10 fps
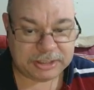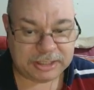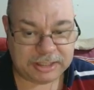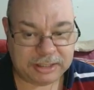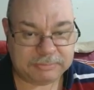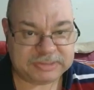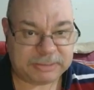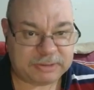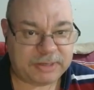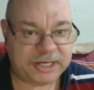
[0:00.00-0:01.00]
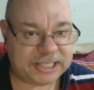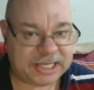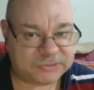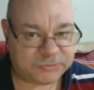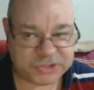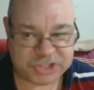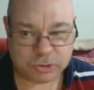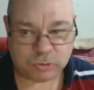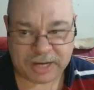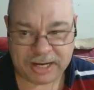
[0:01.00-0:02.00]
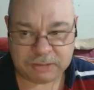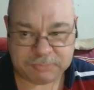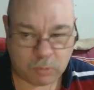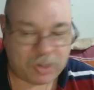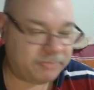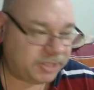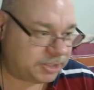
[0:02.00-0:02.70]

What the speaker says: Some of them only last for a single round, but 1 minute